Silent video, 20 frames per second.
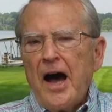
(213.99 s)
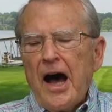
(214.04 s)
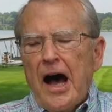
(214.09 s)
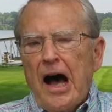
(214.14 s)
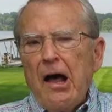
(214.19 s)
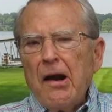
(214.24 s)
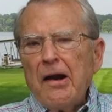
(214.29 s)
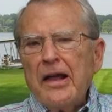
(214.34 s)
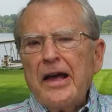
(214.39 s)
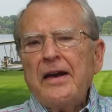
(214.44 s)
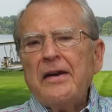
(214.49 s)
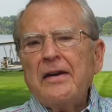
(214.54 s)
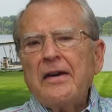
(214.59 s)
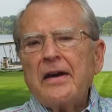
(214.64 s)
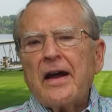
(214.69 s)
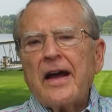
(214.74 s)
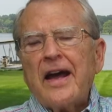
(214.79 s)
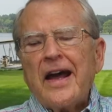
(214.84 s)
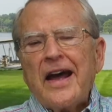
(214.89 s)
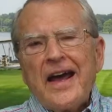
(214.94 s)
I'll
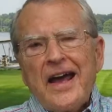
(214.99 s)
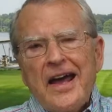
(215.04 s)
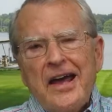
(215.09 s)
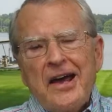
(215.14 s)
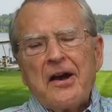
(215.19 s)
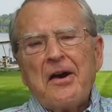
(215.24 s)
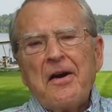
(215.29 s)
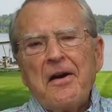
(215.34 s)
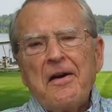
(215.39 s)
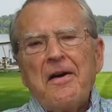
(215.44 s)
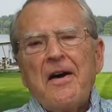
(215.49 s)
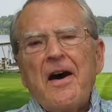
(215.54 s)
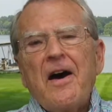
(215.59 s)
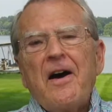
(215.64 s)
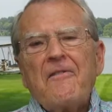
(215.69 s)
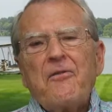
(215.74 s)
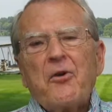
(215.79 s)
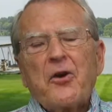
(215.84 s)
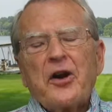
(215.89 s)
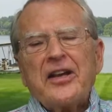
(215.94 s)
end here
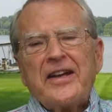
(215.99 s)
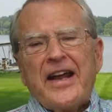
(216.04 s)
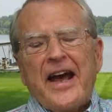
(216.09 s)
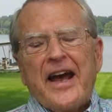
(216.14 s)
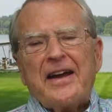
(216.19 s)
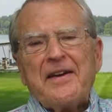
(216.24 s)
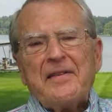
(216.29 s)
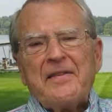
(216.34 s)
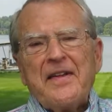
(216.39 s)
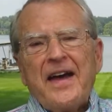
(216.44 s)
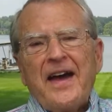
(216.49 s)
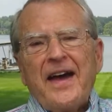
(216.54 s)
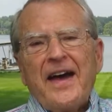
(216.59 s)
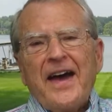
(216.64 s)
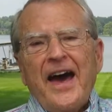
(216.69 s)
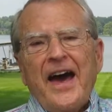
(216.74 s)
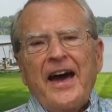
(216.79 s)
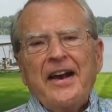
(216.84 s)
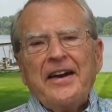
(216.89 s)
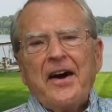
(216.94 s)
for today,
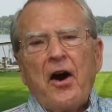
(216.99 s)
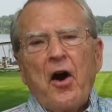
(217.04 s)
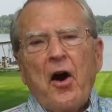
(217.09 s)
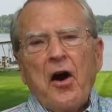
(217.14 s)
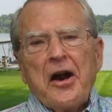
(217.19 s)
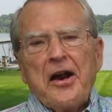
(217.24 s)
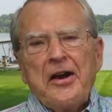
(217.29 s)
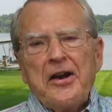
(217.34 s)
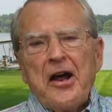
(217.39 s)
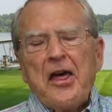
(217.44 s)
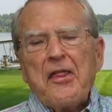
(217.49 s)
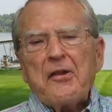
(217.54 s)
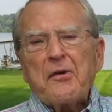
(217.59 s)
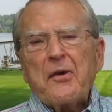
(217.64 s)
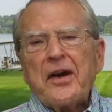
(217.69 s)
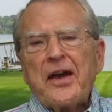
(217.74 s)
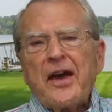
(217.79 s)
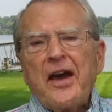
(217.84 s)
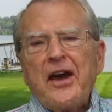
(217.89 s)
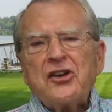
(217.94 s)
and on
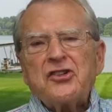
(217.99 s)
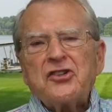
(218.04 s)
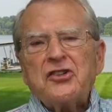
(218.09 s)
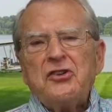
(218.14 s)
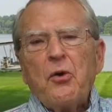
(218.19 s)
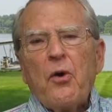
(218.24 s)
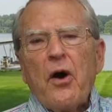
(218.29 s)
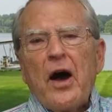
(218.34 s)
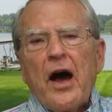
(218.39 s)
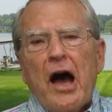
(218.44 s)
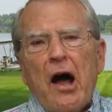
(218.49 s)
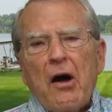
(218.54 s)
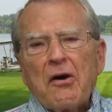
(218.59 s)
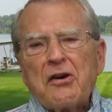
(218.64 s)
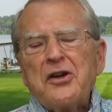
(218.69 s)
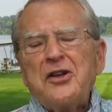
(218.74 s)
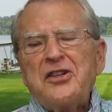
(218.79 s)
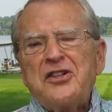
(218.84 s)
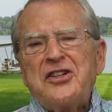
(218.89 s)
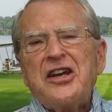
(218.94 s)
another occasion, I'll
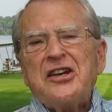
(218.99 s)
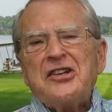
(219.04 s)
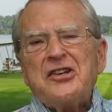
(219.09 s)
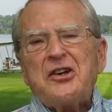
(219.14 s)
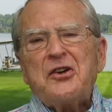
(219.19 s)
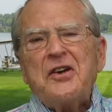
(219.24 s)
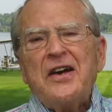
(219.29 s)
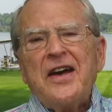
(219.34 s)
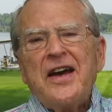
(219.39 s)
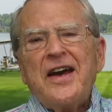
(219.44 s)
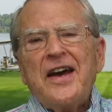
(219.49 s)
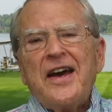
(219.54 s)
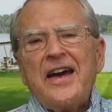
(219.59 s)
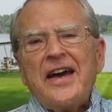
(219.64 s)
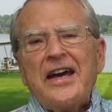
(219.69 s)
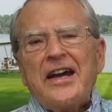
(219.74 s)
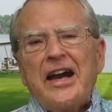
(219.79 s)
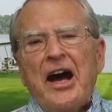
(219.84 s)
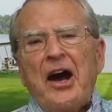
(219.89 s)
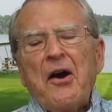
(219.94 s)
continue
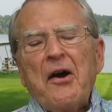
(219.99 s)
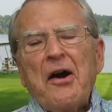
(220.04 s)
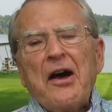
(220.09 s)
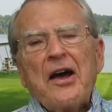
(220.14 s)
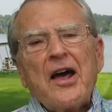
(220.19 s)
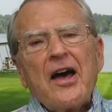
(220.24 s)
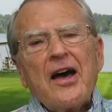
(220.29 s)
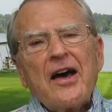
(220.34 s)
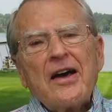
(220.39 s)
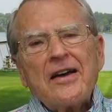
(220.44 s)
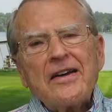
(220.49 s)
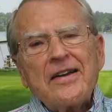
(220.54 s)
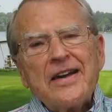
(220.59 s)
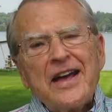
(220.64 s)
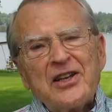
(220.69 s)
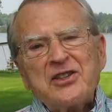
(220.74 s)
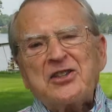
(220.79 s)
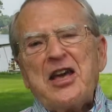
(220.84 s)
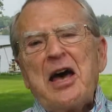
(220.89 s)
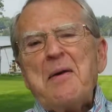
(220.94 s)
in our
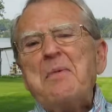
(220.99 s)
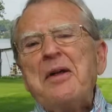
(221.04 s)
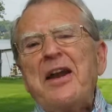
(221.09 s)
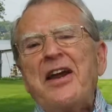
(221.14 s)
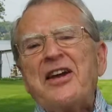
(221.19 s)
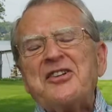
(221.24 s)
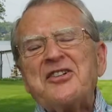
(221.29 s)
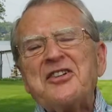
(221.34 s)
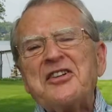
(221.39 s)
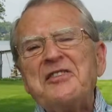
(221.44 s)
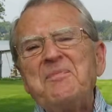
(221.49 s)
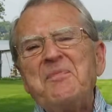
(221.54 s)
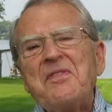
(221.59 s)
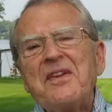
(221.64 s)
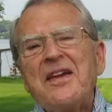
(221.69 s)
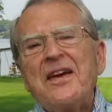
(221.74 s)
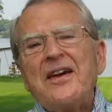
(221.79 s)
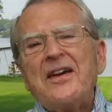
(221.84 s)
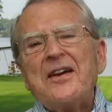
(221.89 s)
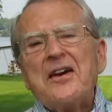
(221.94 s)
examination
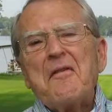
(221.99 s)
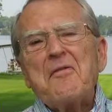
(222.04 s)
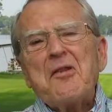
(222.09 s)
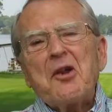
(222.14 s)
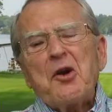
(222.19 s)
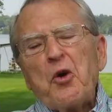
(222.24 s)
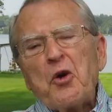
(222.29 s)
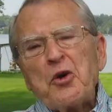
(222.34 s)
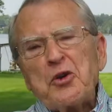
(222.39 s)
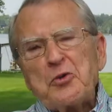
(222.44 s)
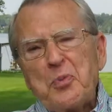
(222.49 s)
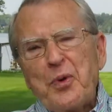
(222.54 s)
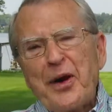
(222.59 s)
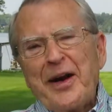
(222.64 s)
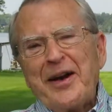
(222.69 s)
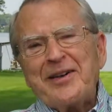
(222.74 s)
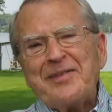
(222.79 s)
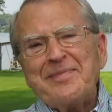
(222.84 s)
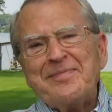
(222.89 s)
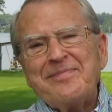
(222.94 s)
of the Lord's
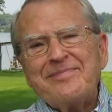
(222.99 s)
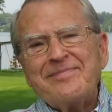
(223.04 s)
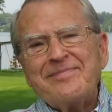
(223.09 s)
Prayer.